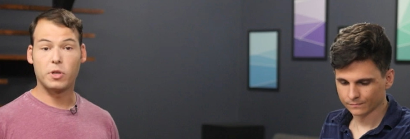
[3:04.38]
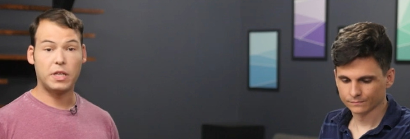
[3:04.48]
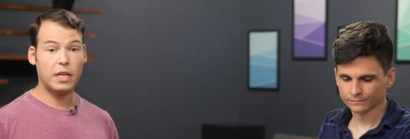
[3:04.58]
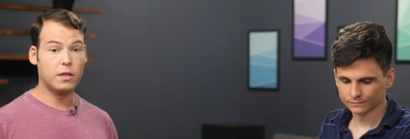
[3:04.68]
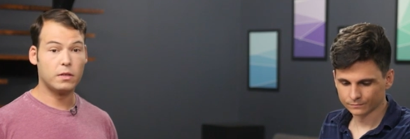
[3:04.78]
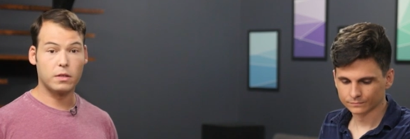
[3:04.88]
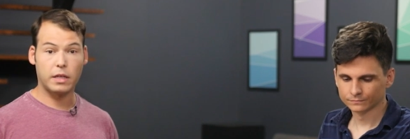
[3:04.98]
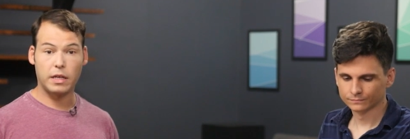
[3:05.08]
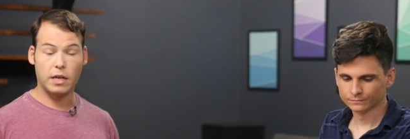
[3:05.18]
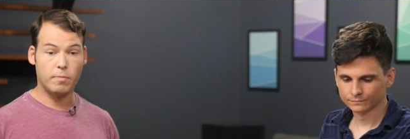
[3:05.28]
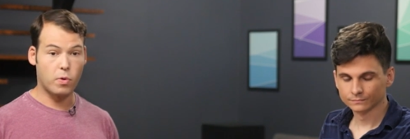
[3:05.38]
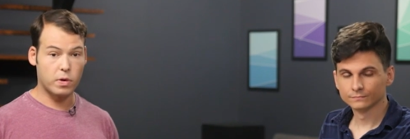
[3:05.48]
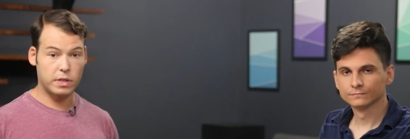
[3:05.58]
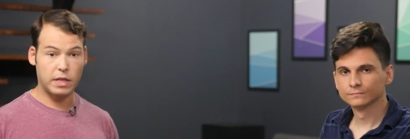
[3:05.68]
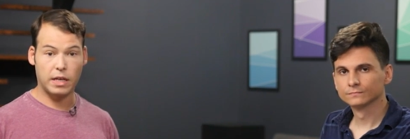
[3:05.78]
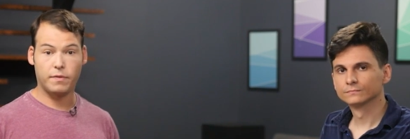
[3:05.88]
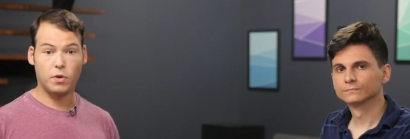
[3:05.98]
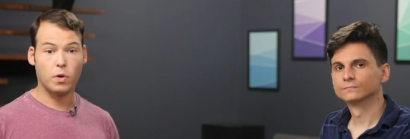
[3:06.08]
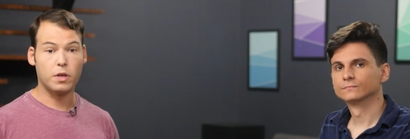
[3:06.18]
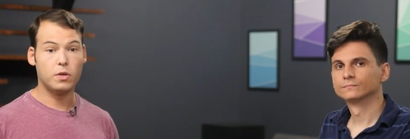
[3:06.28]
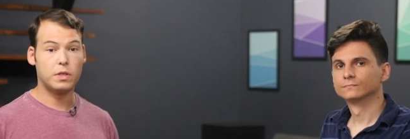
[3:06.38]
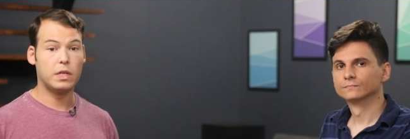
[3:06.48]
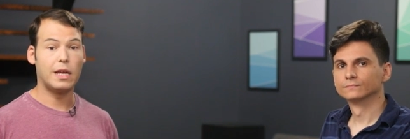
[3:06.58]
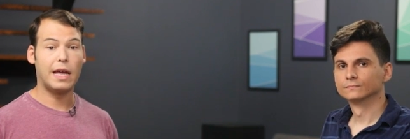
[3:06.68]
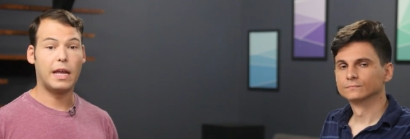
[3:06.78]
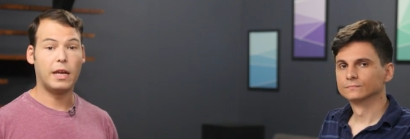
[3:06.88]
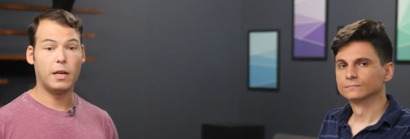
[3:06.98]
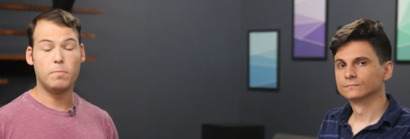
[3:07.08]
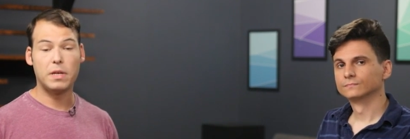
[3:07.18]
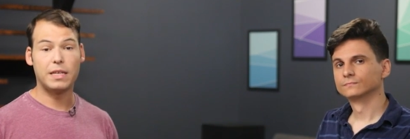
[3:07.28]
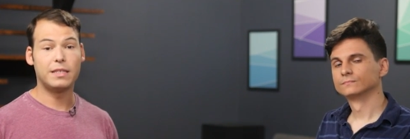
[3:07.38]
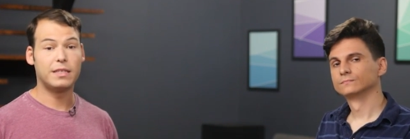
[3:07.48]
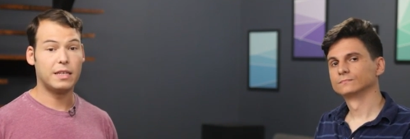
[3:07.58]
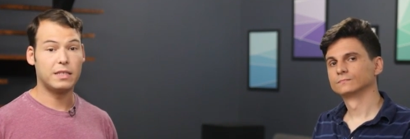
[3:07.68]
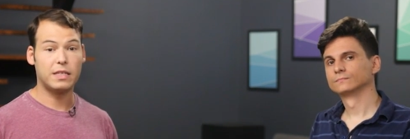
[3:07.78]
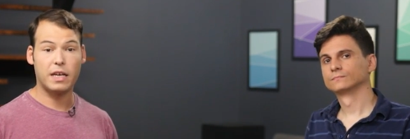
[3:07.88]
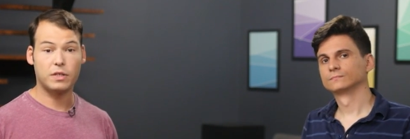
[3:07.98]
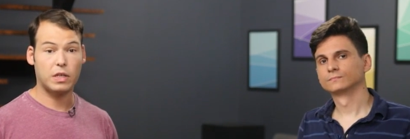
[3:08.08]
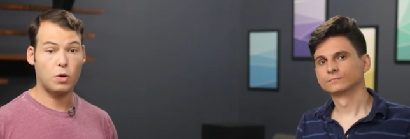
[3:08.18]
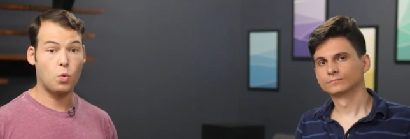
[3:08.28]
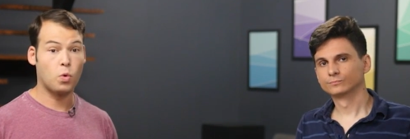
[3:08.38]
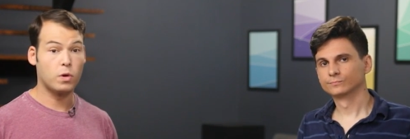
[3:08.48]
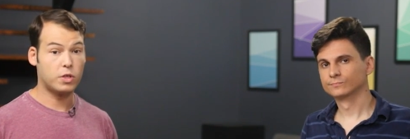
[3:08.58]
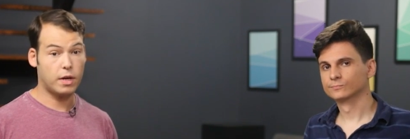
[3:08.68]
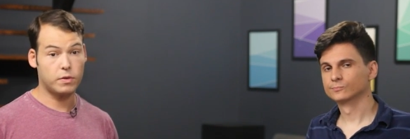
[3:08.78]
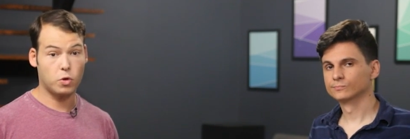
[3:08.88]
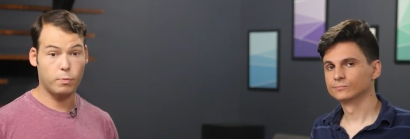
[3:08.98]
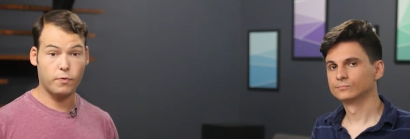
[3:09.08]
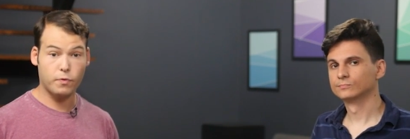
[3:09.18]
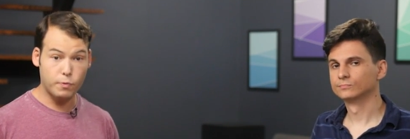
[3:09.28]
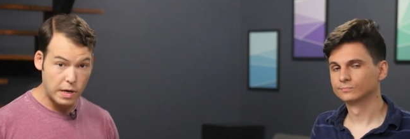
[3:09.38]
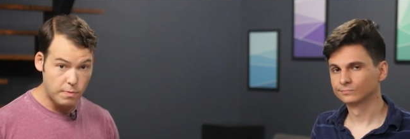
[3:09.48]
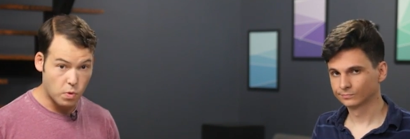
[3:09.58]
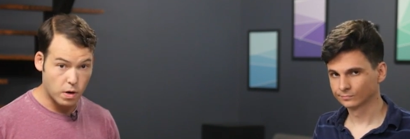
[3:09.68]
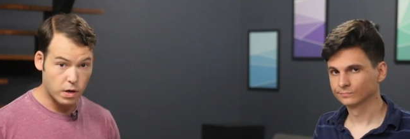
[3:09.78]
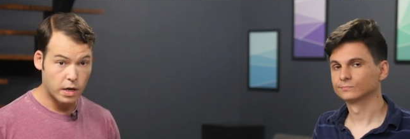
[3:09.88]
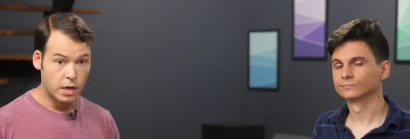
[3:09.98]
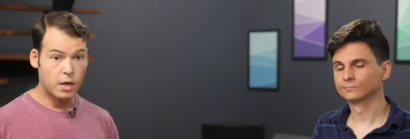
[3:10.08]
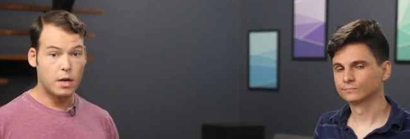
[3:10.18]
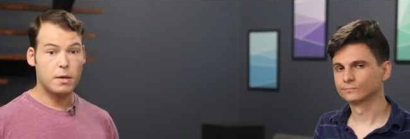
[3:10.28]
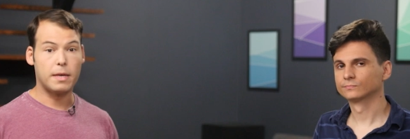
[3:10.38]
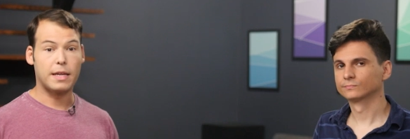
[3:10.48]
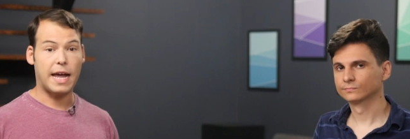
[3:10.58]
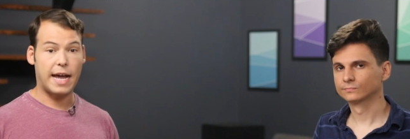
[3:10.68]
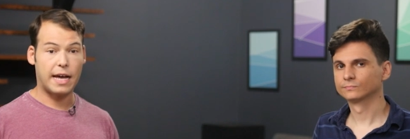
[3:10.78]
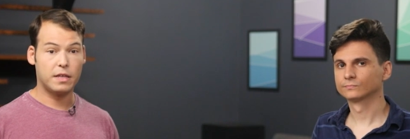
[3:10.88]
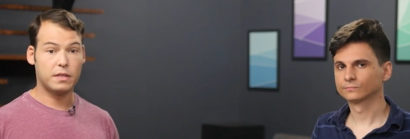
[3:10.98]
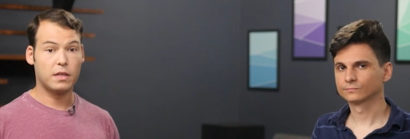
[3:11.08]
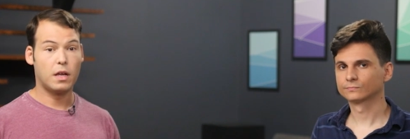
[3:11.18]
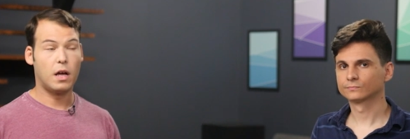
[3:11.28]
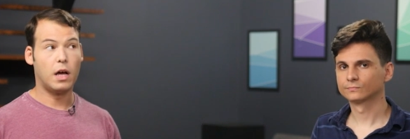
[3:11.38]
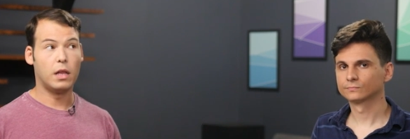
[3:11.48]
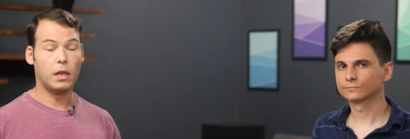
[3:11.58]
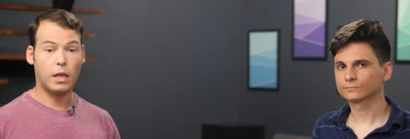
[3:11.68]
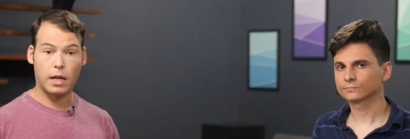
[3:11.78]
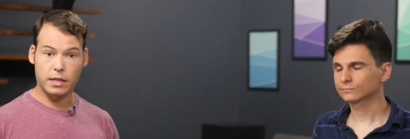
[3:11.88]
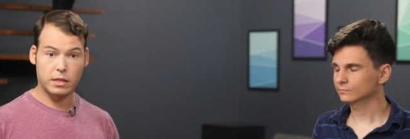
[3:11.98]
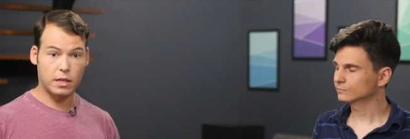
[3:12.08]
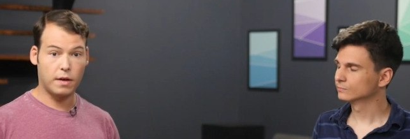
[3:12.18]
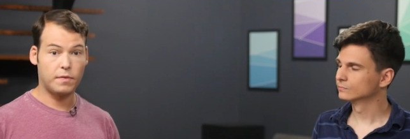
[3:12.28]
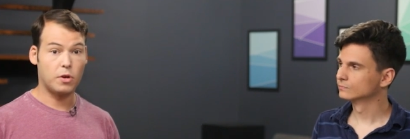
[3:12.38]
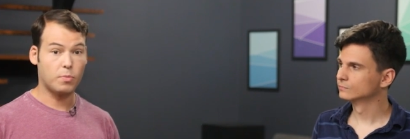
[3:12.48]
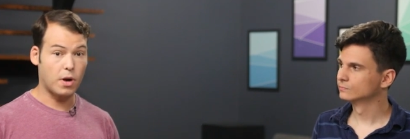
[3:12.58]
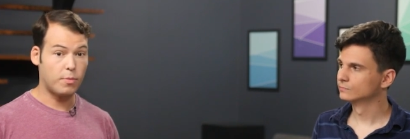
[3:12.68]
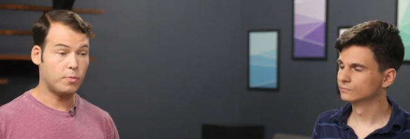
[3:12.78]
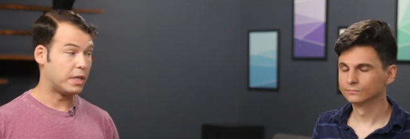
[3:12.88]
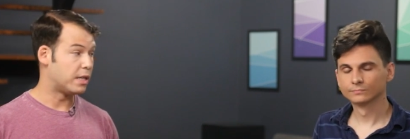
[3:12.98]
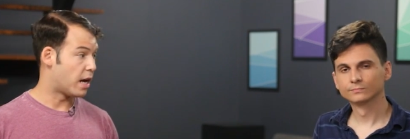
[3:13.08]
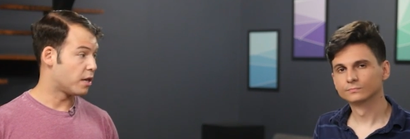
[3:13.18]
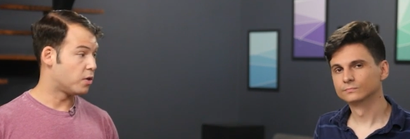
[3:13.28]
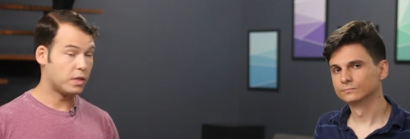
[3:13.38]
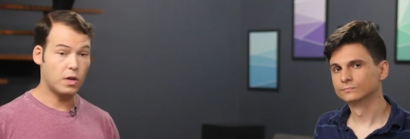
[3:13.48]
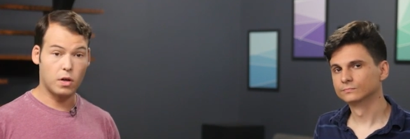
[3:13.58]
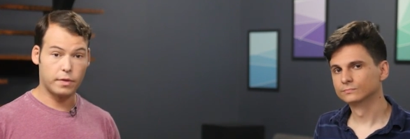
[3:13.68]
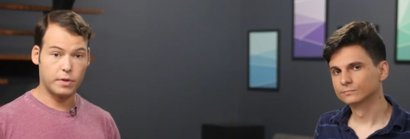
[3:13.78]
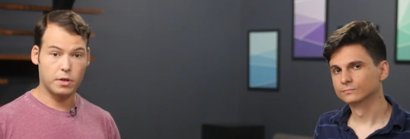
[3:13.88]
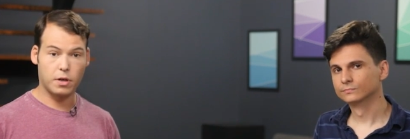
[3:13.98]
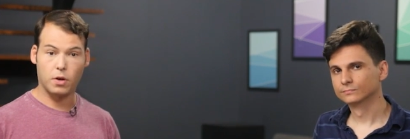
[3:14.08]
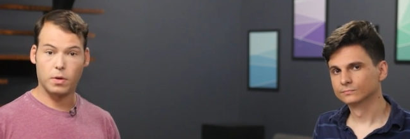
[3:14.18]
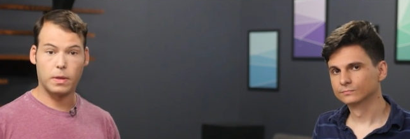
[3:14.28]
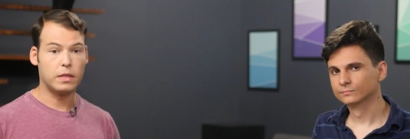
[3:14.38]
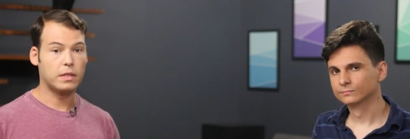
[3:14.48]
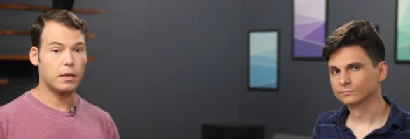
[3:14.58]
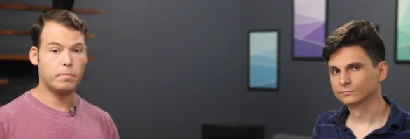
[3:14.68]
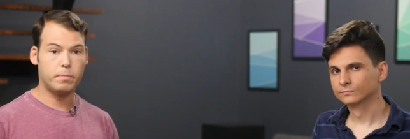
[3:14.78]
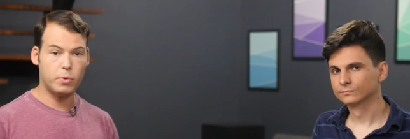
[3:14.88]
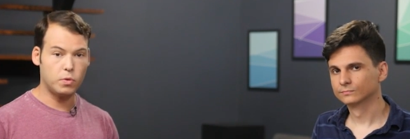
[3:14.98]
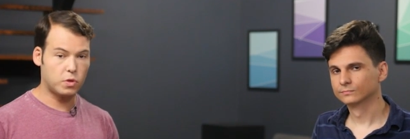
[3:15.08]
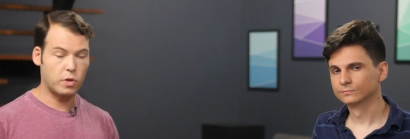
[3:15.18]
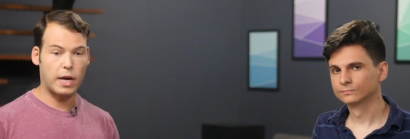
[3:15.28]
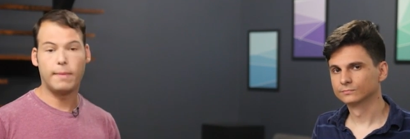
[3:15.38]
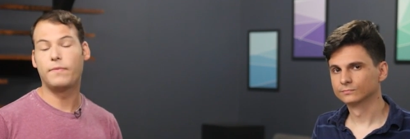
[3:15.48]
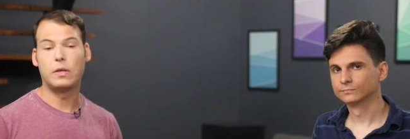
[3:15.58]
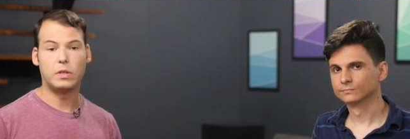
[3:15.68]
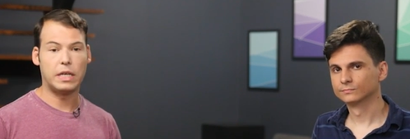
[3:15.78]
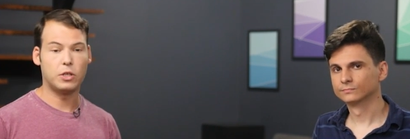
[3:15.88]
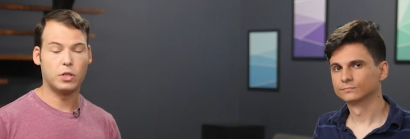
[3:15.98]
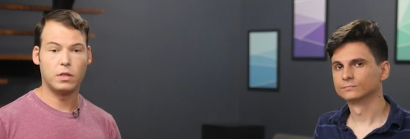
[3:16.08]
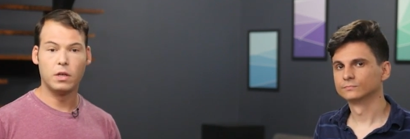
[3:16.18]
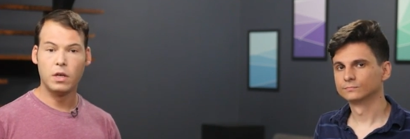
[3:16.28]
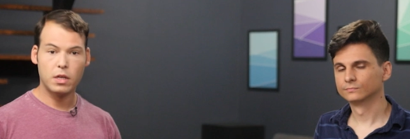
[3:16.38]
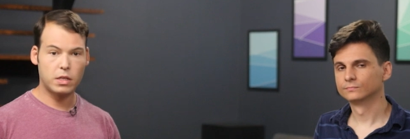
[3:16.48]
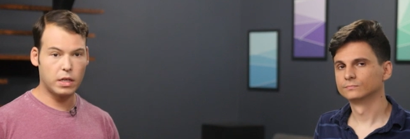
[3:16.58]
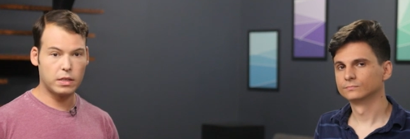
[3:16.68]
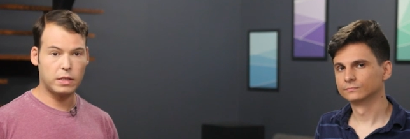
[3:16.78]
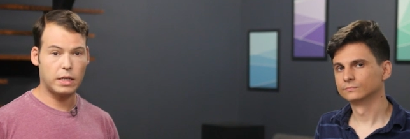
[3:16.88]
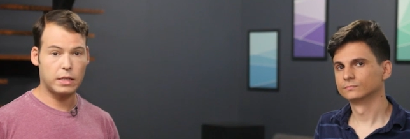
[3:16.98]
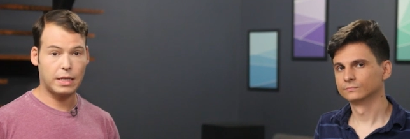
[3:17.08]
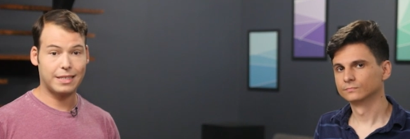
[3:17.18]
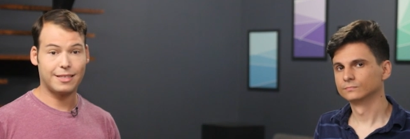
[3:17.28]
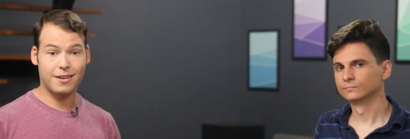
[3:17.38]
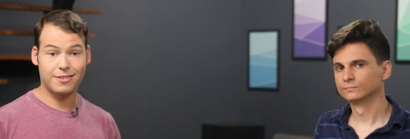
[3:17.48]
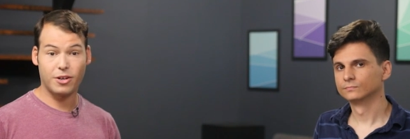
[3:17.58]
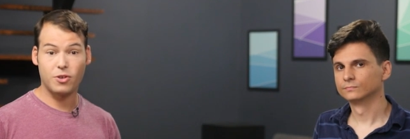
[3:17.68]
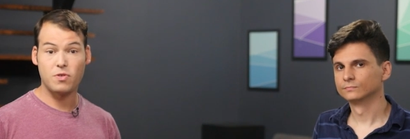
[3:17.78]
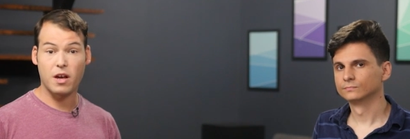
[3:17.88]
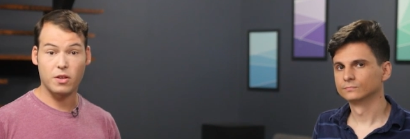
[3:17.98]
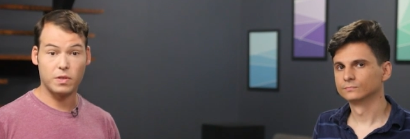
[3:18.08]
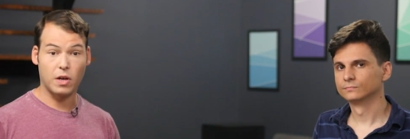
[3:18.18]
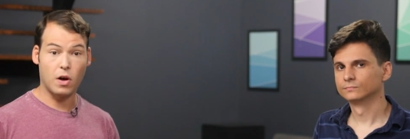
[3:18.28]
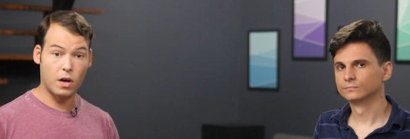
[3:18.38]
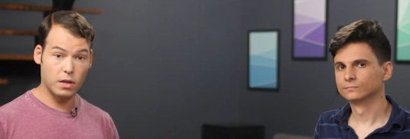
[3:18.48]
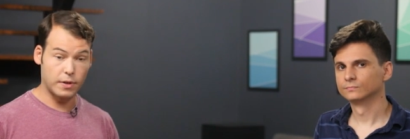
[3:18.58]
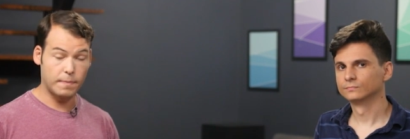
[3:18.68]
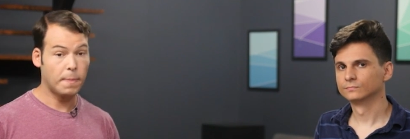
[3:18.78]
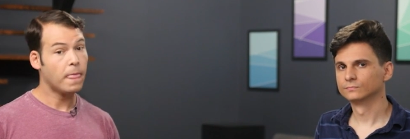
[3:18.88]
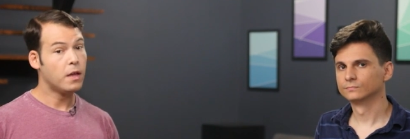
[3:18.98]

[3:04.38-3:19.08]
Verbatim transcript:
Speaker 1: particularly important if you are using a big CSS or JavaScript framework that has a lot of stuff that you're probably not using all of it in your code, things like Bootstrap, Foundation, tons of CSS, and odds are you're not using all of it.